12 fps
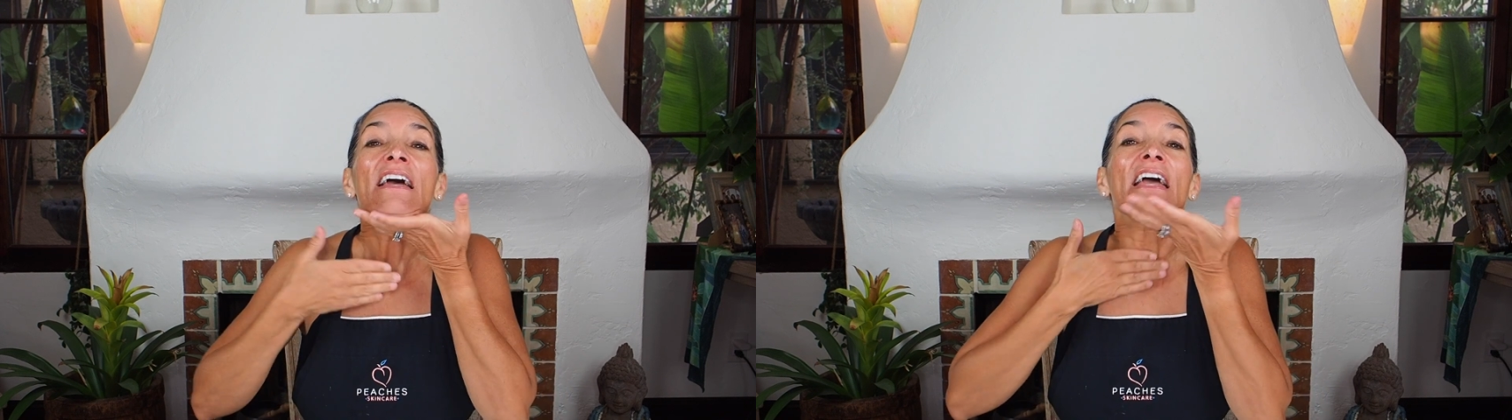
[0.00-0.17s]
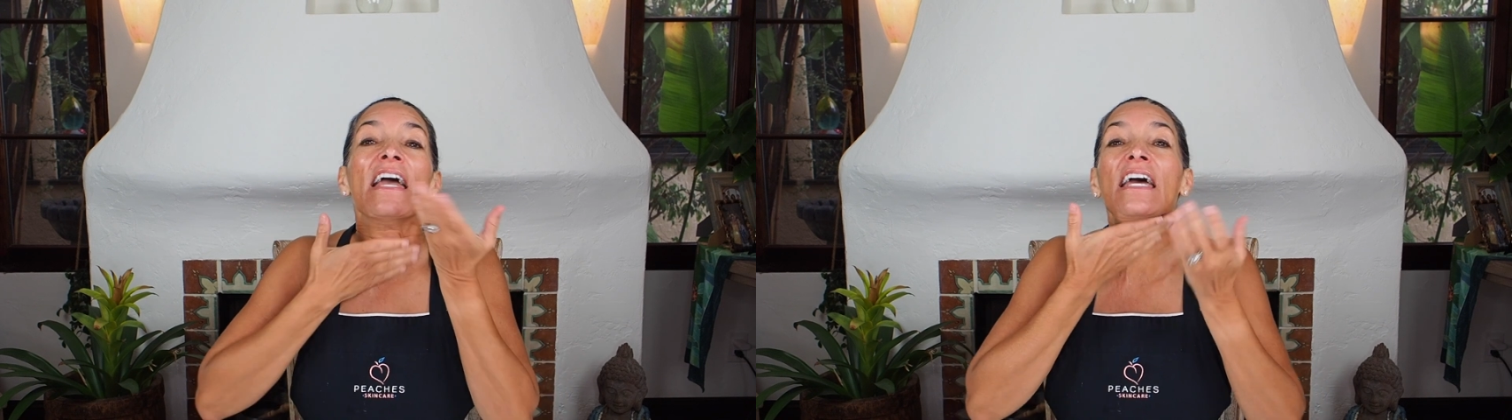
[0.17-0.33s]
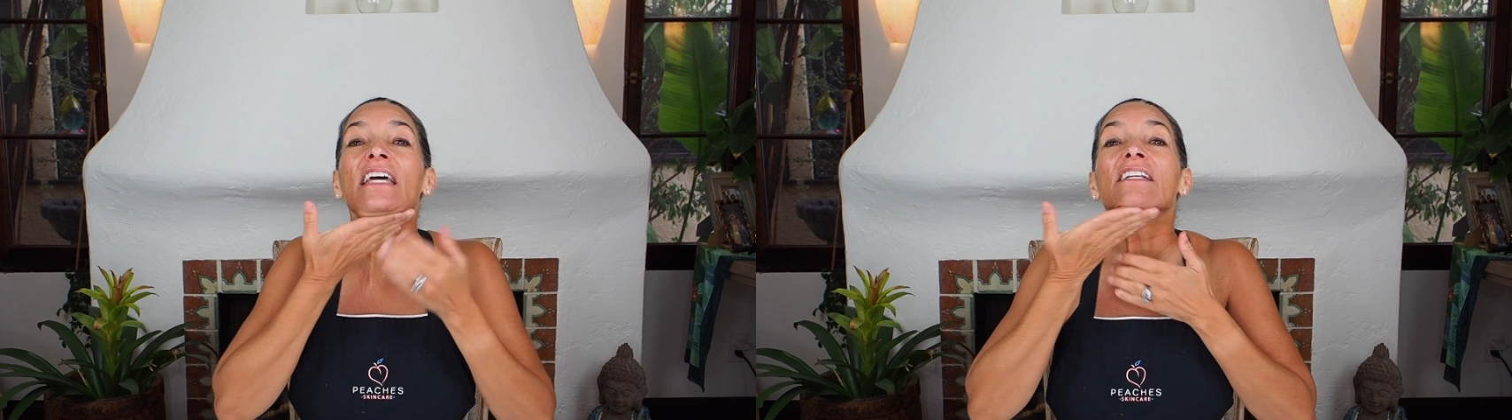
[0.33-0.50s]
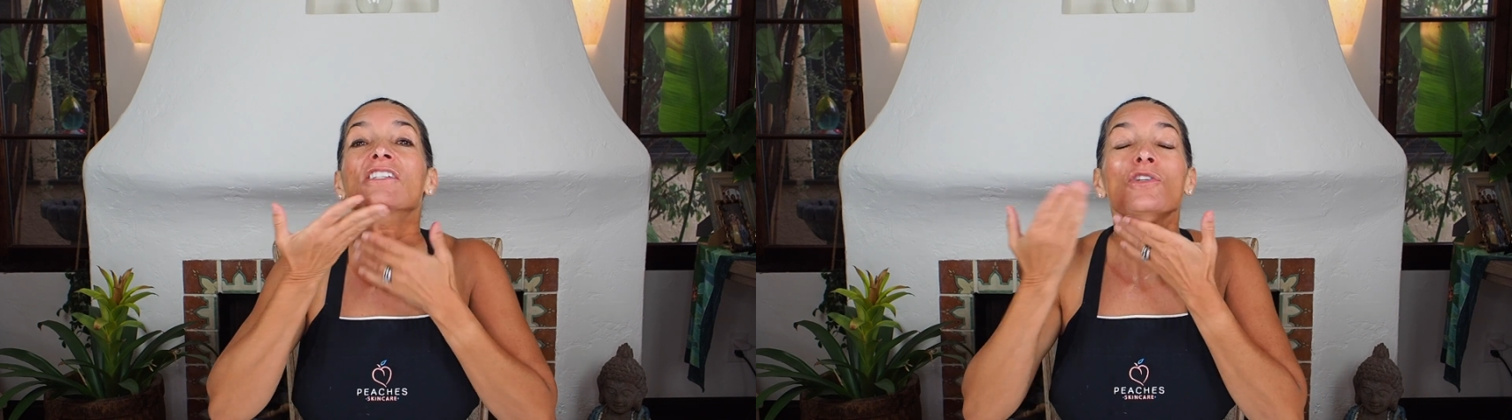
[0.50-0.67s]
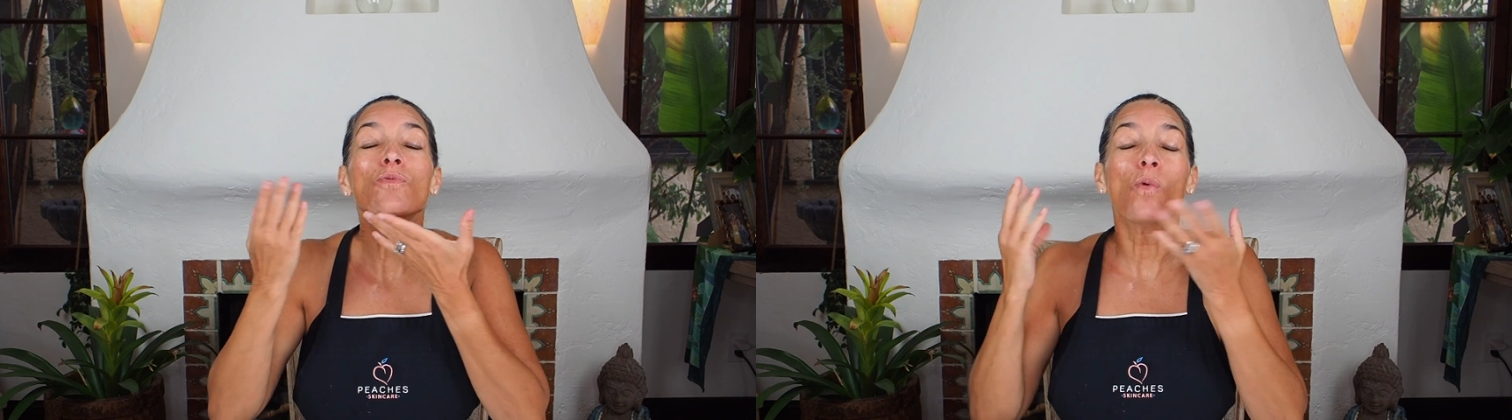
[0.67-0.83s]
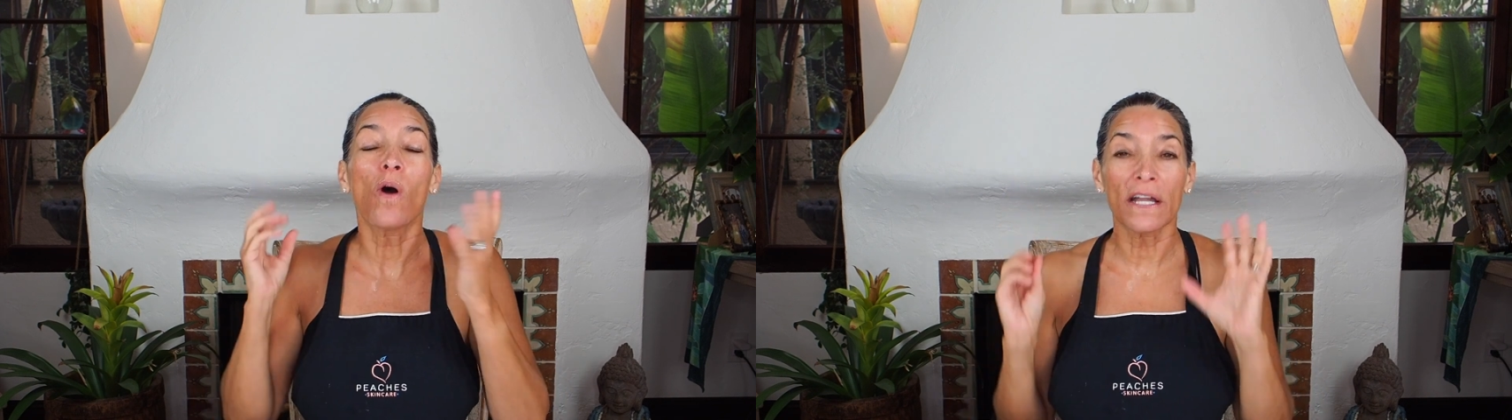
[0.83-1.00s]
and
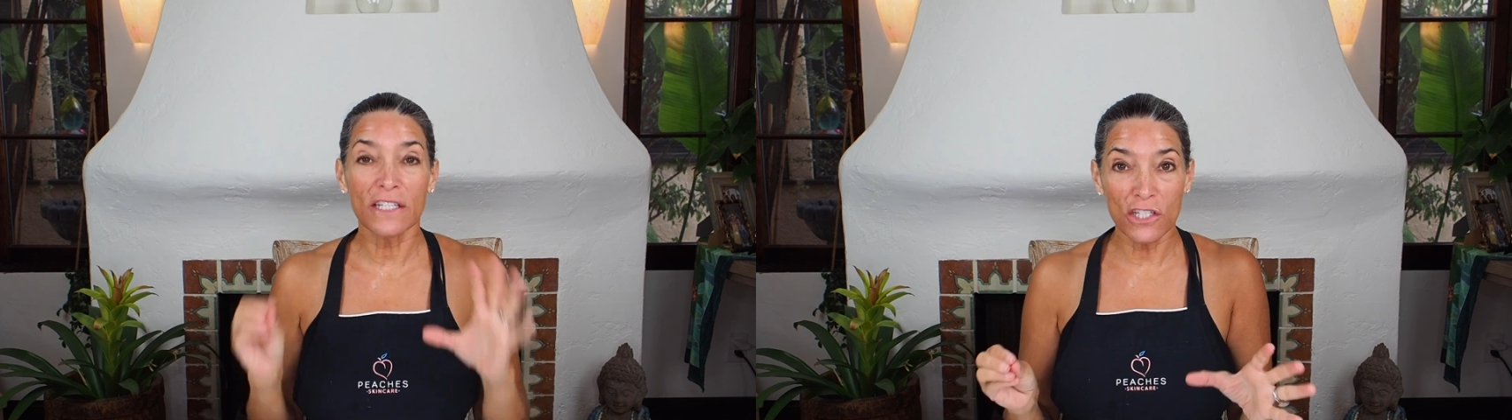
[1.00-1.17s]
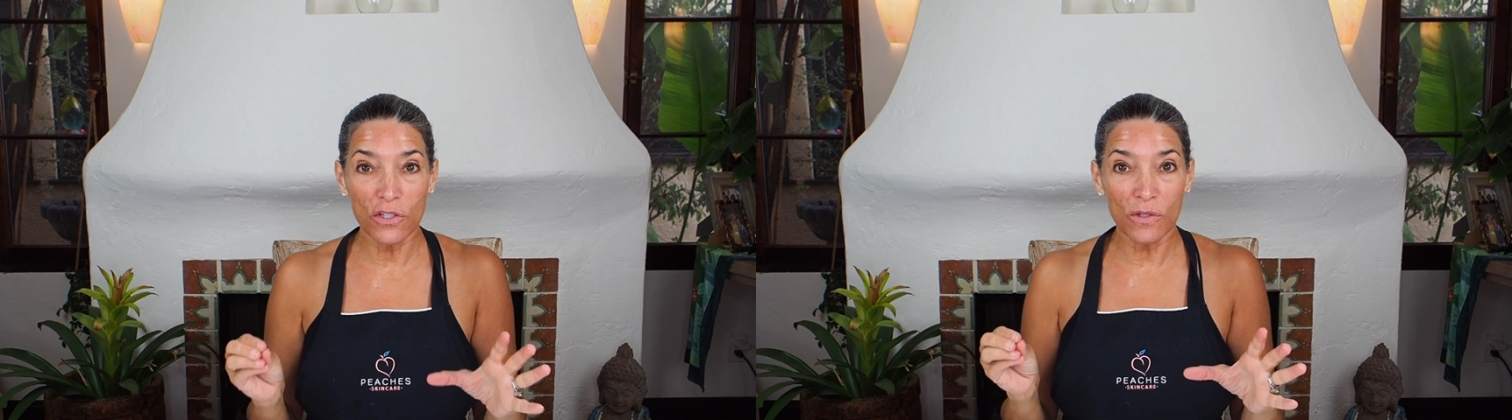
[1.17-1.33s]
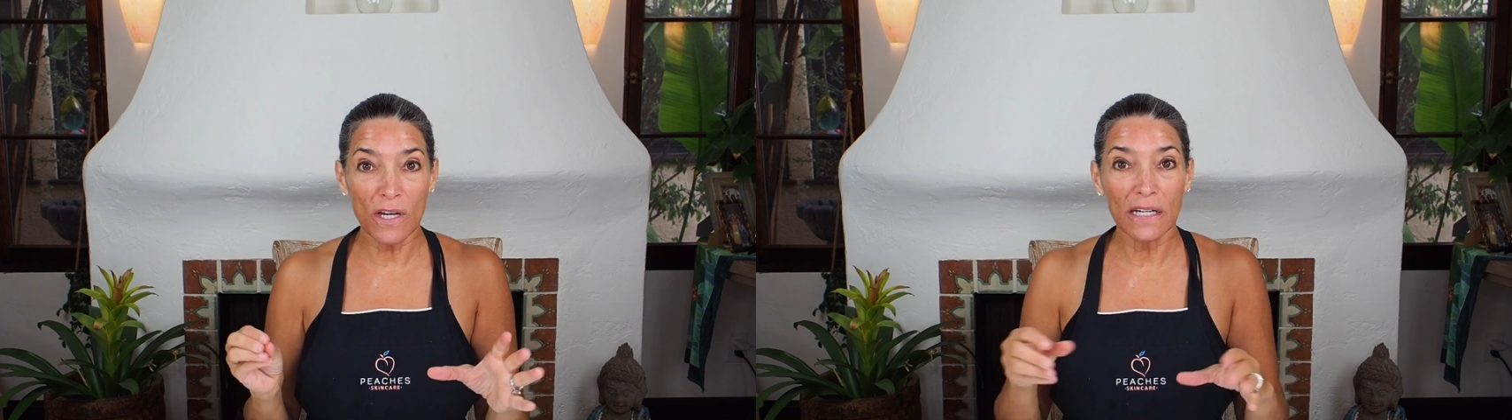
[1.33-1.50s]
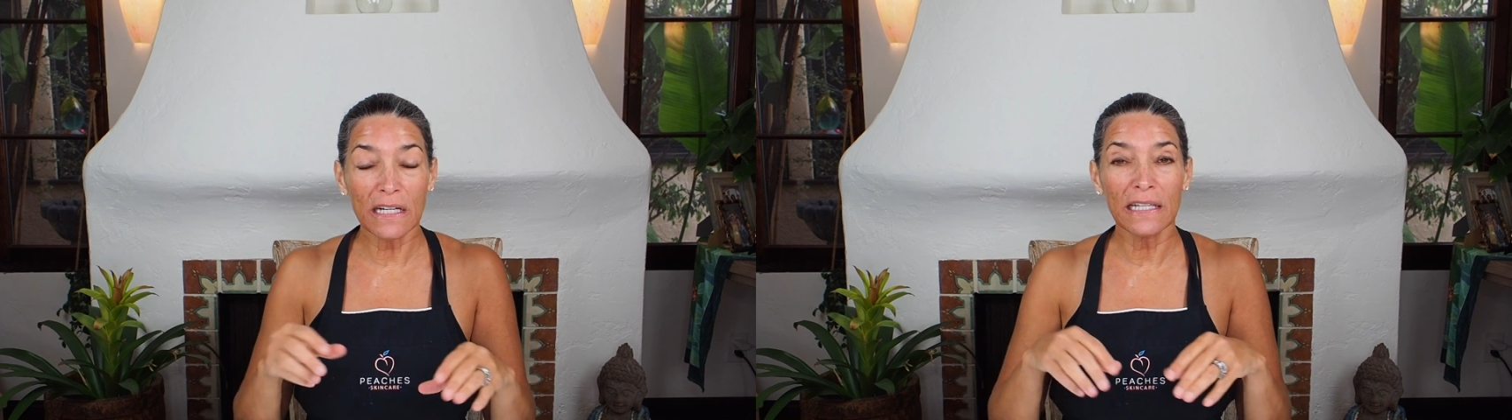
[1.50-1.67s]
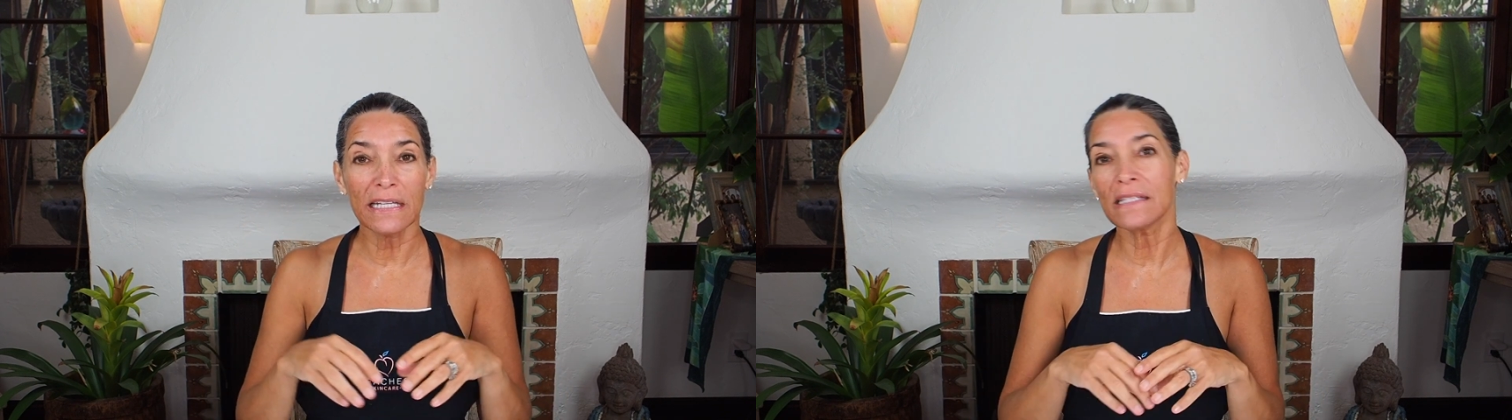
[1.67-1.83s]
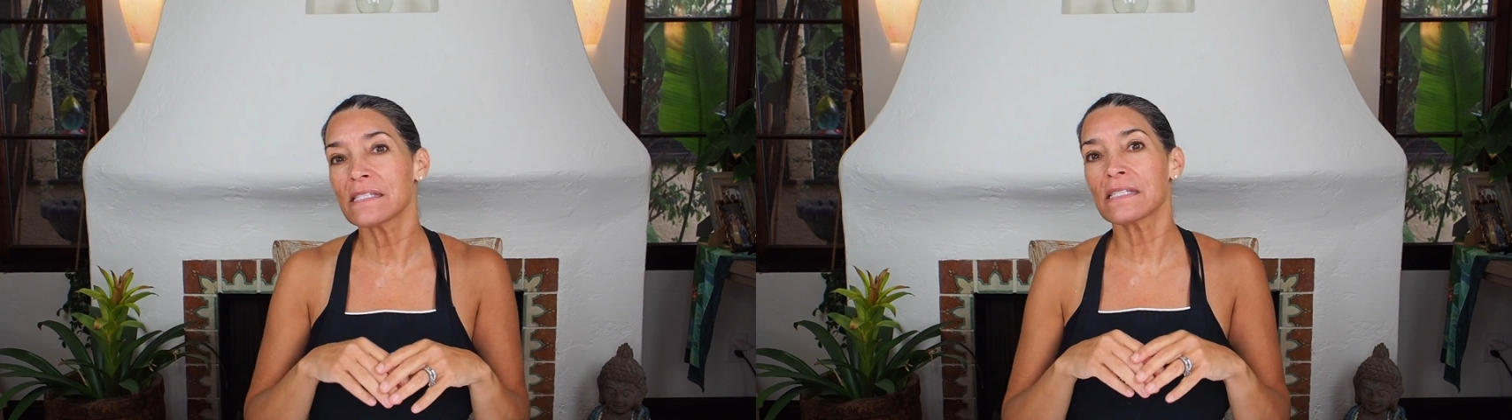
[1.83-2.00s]
you want to do it on
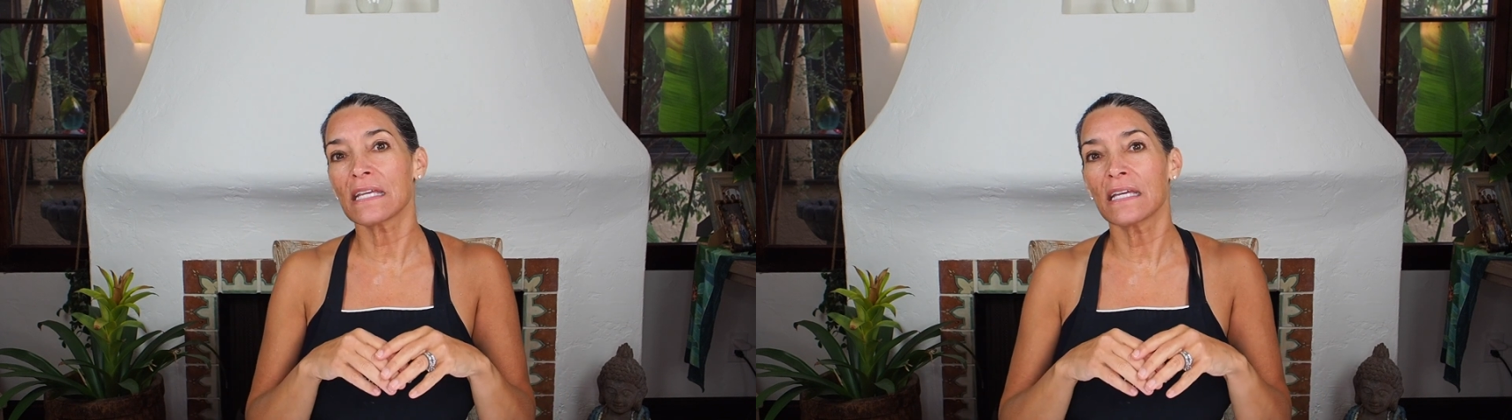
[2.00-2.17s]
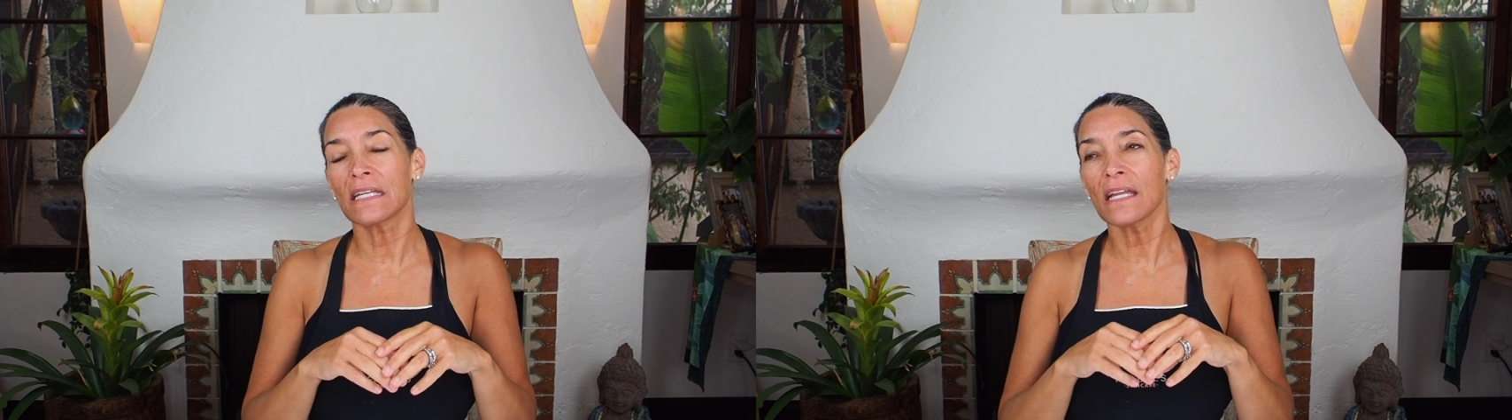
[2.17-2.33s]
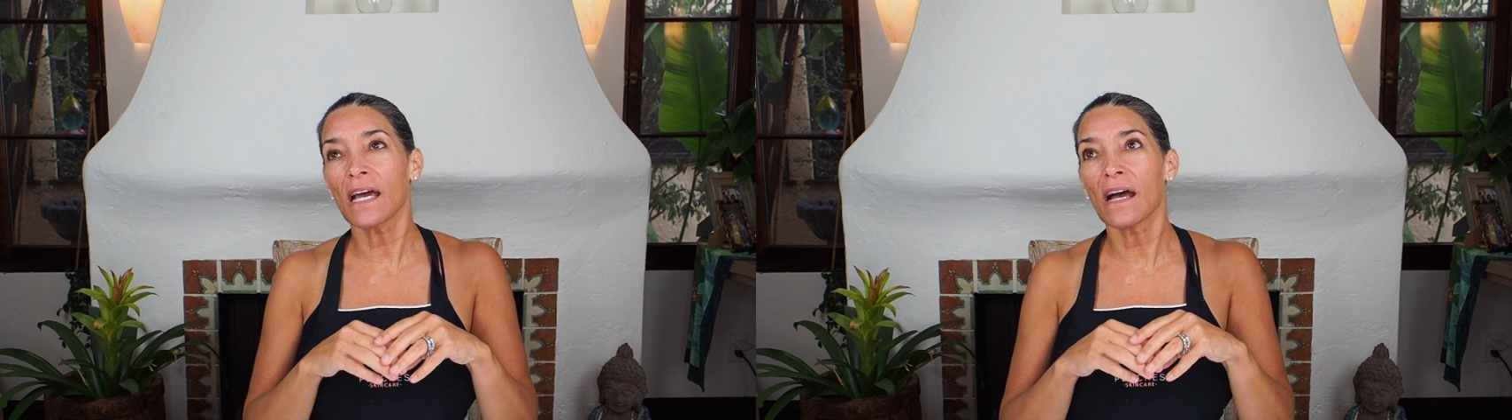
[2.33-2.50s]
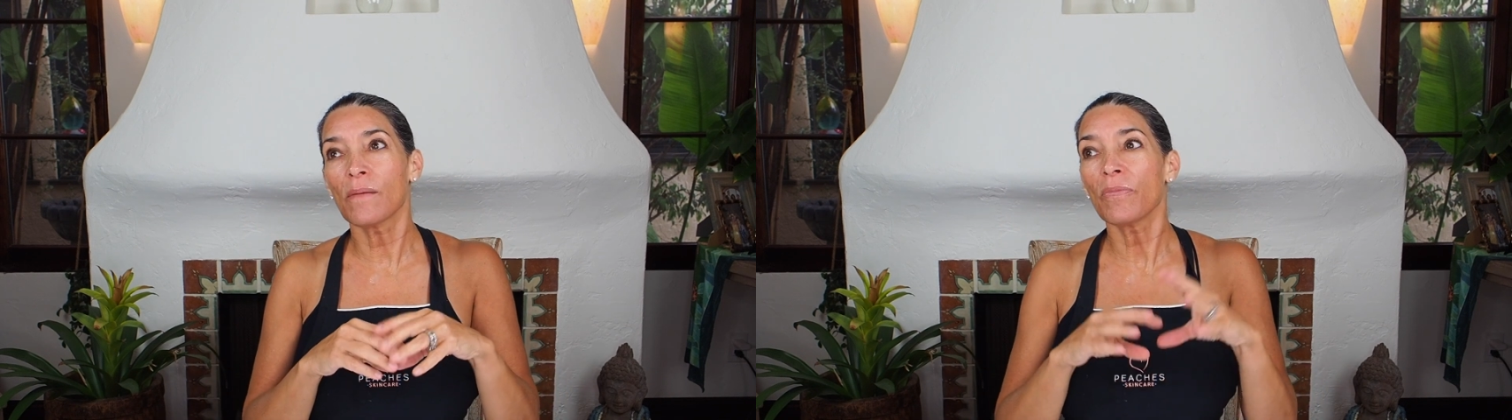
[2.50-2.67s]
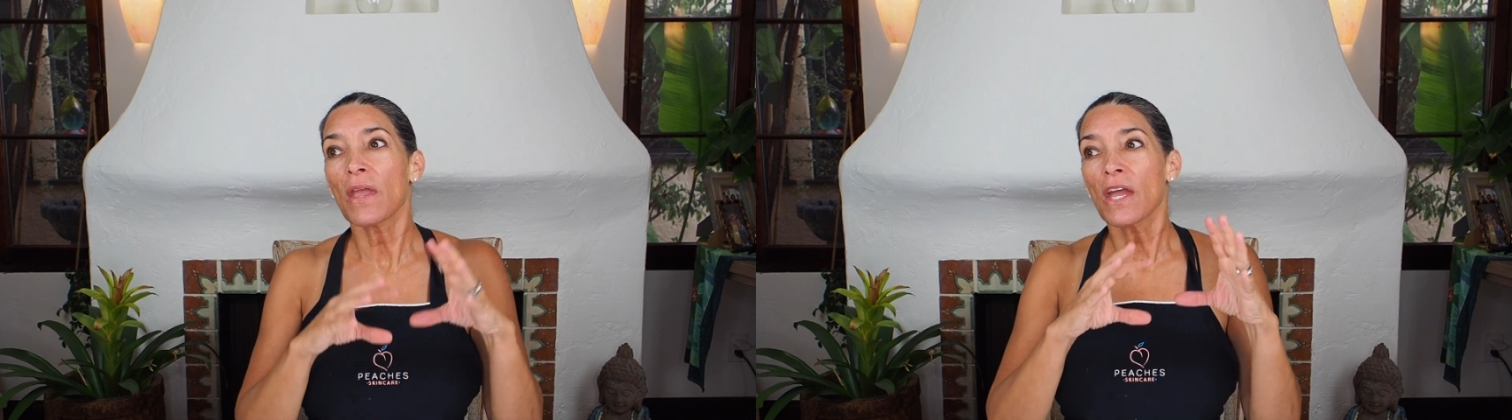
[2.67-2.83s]
clean skin. Um,